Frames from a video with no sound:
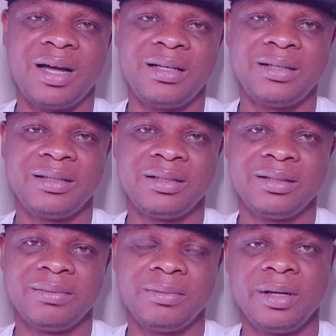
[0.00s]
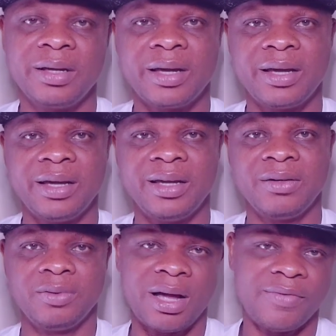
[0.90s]
and A K A,
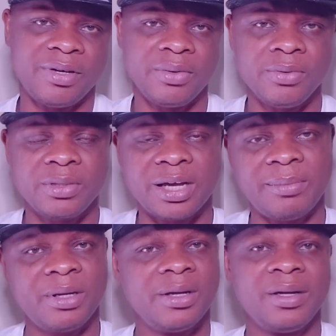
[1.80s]
you know, having a good time.